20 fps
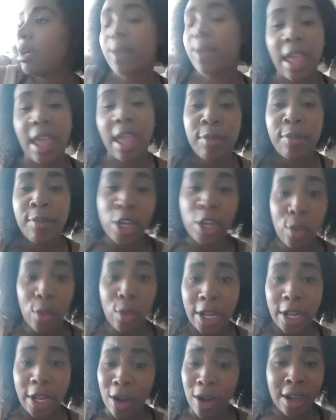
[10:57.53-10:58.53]
Okay, I've been
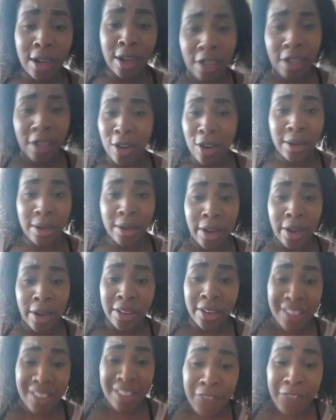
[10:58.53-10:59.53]
going on and on and
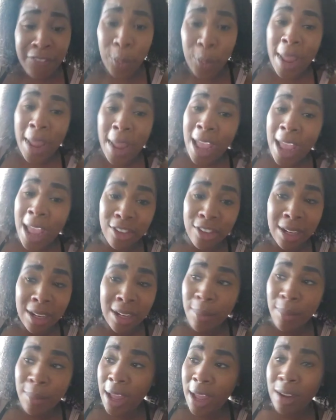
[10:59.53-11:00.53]
on because I feel
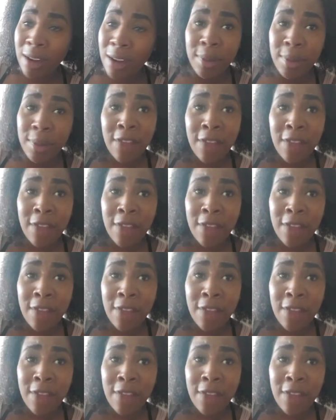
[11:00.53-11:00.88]
passionate about it,